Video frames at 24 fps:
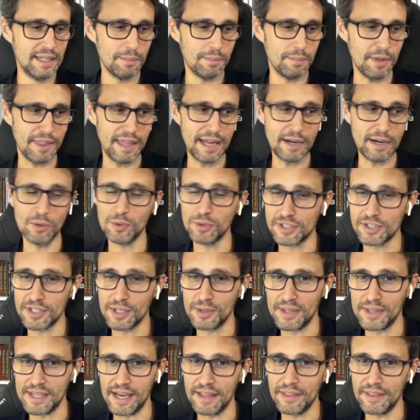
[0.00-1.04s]
But then
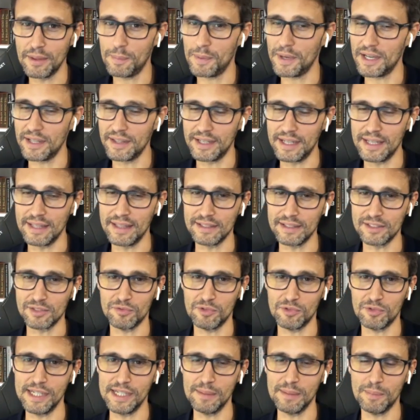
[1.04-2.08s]
also the other part that I think is
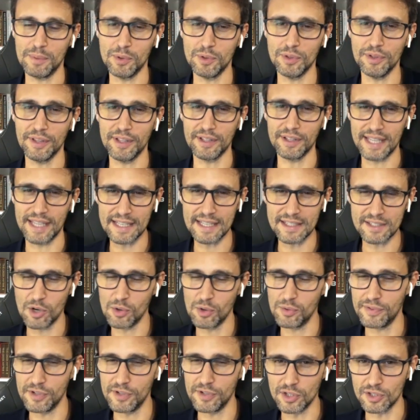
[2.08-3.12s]
really important that gets
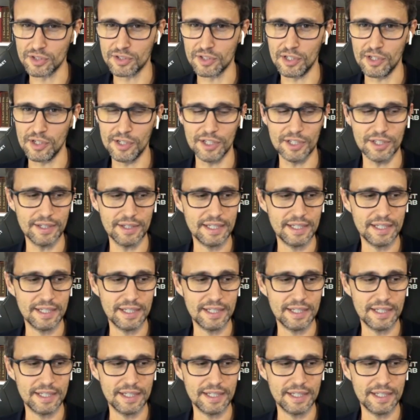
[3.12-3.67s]
overlooked a lot